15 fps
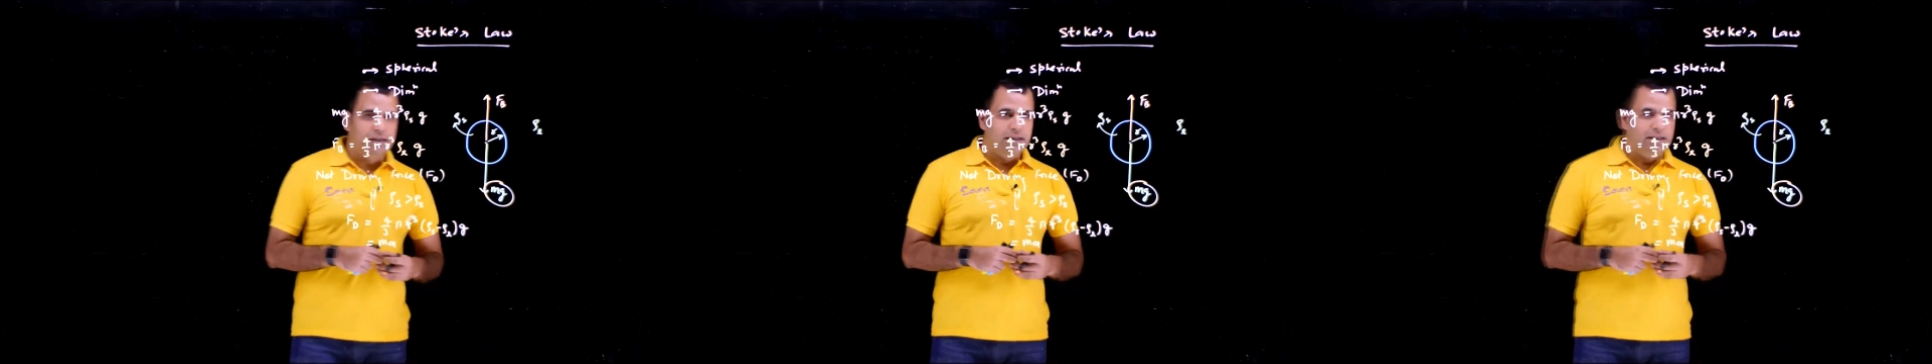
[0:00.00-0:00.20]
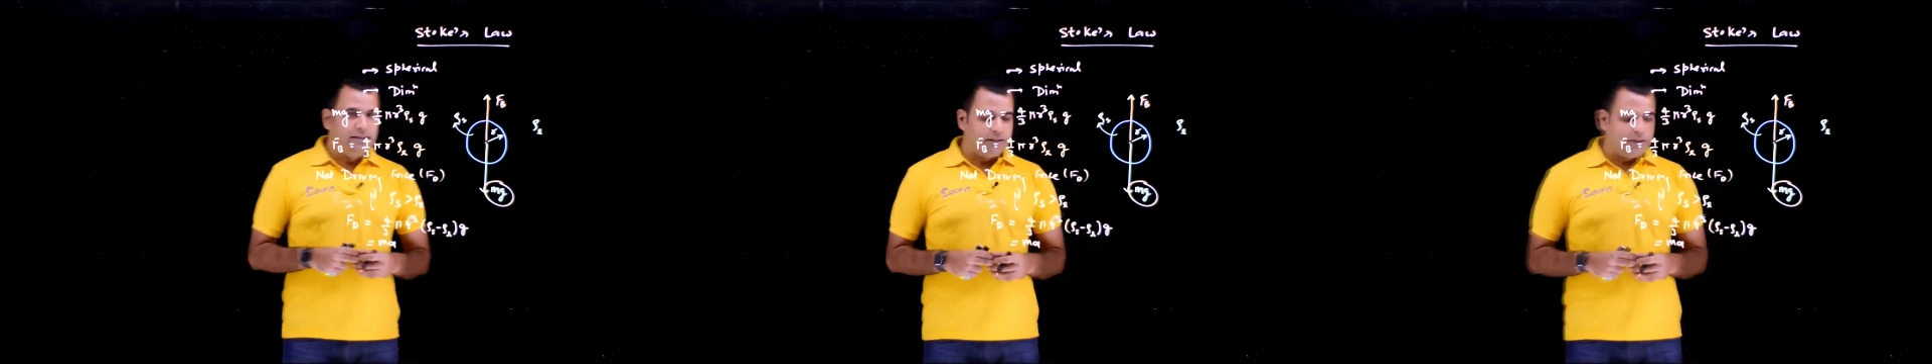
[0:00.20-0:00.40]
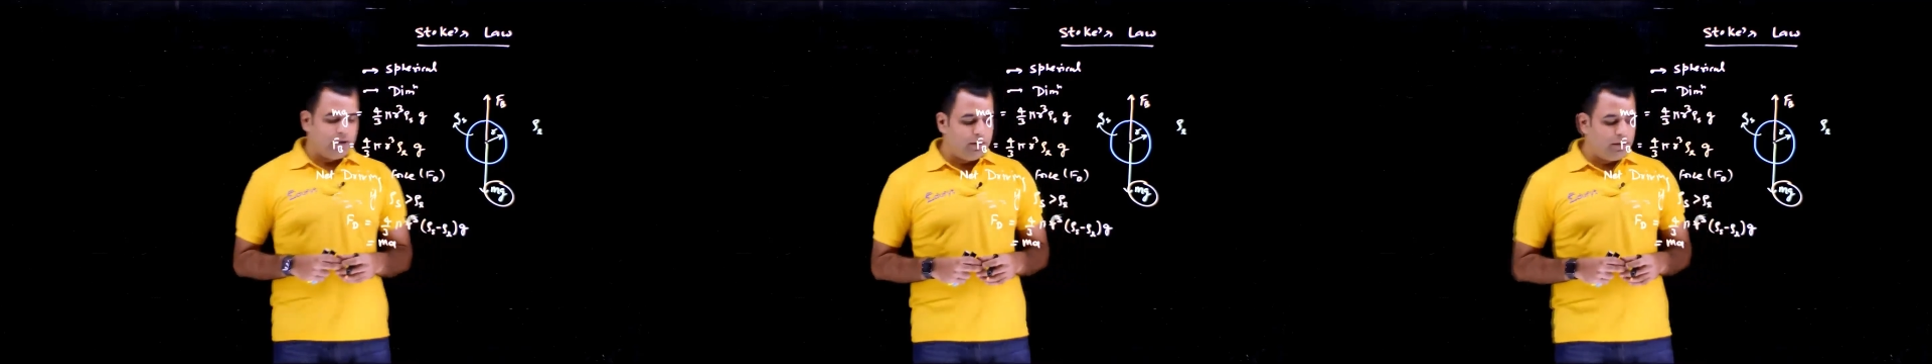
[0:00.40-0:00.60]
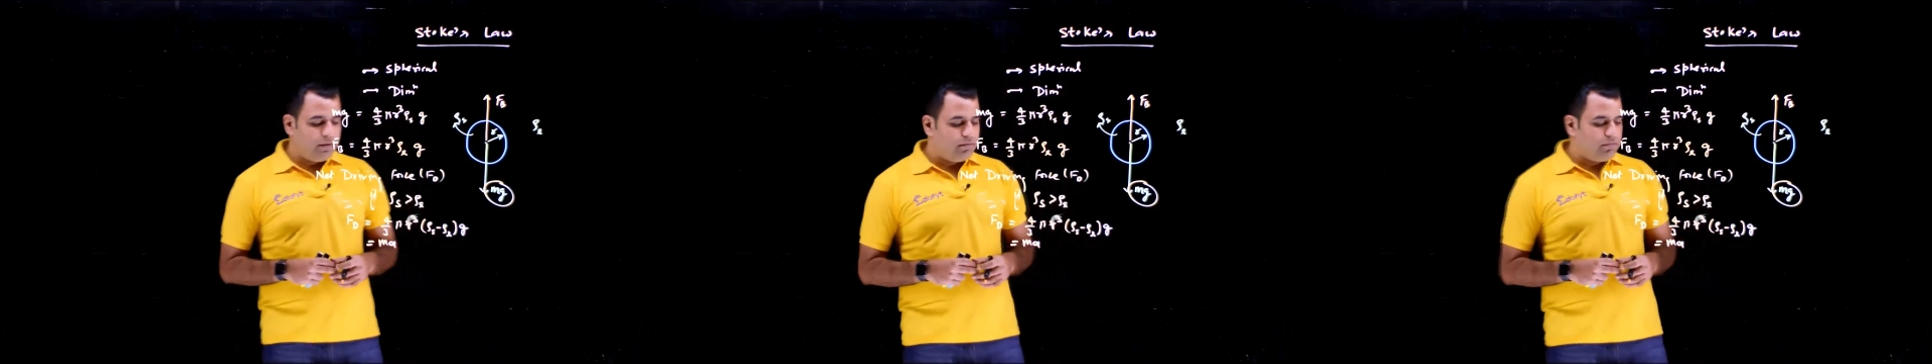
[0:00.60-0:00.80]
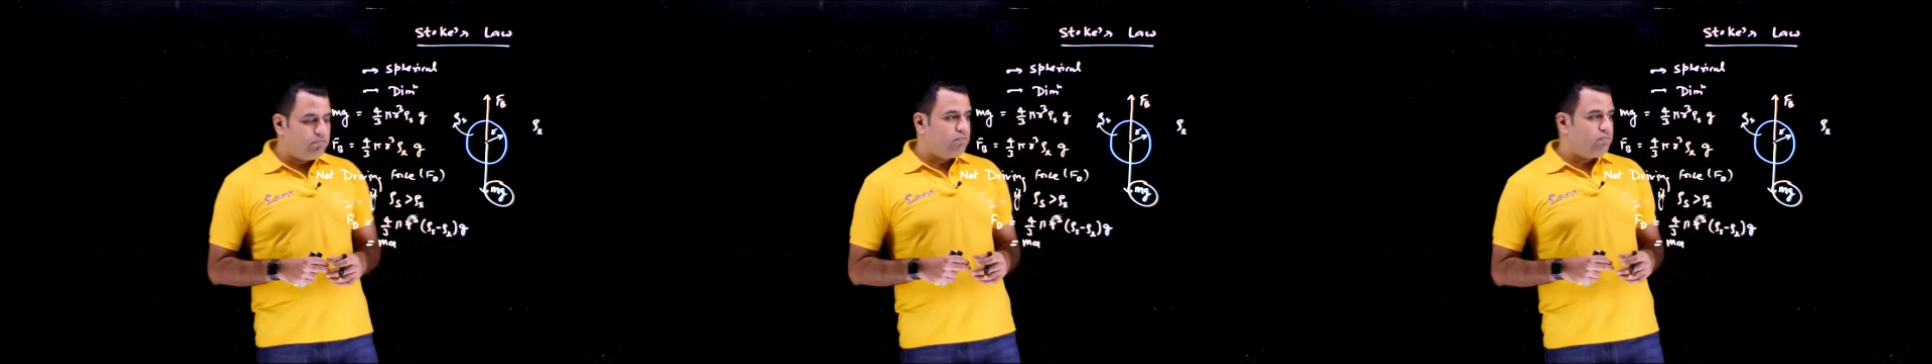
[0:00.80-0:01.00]

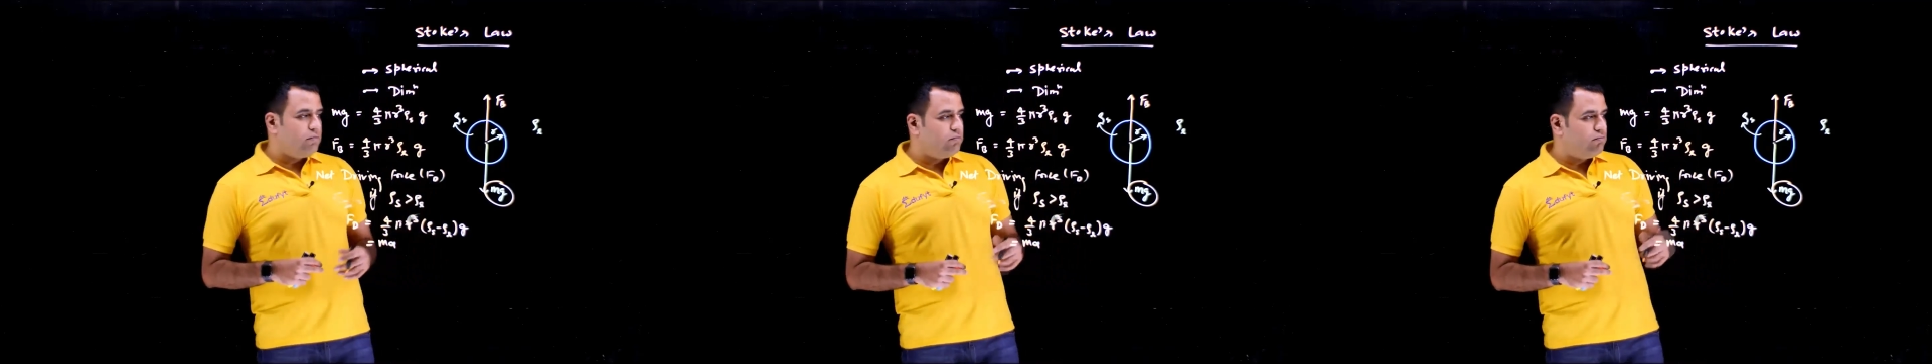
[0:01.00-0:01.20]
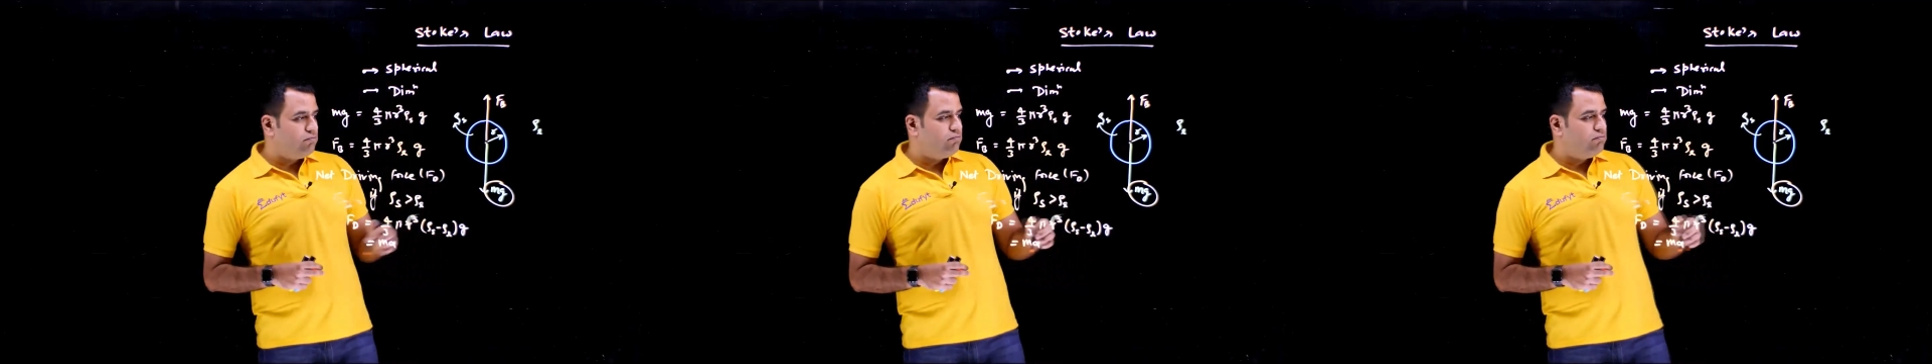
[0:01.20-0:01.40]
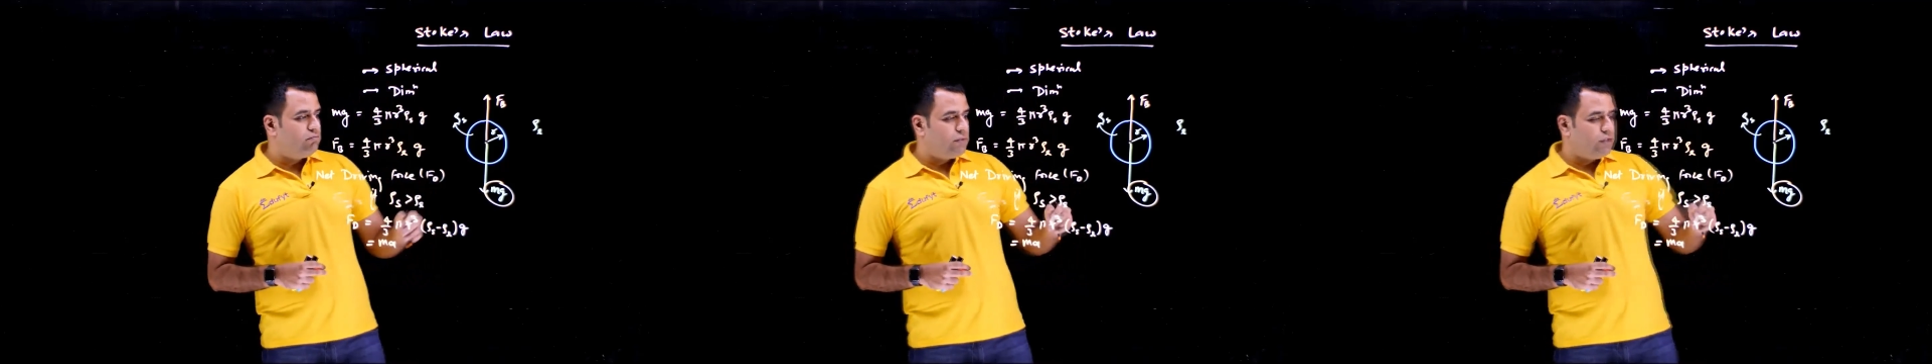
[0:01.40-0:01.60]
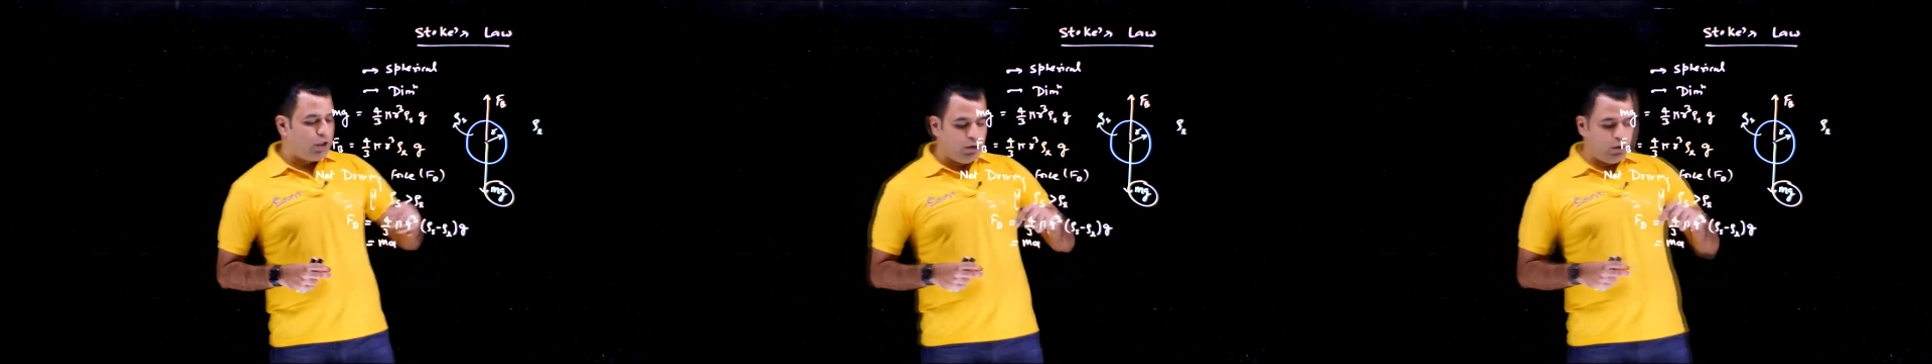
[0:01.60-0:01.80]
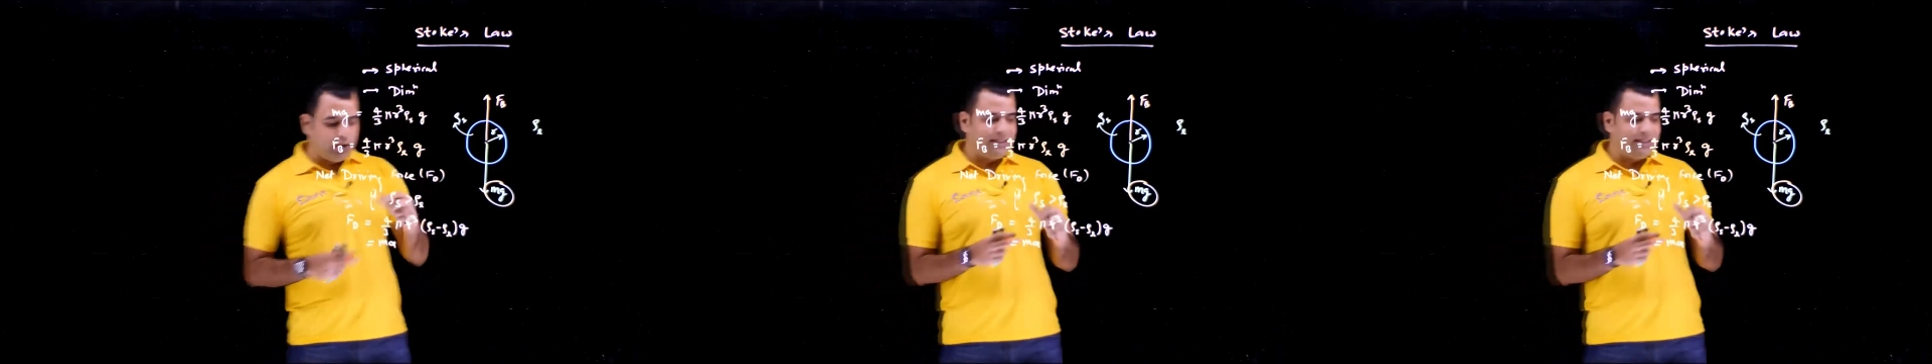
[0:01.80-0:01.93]
So due to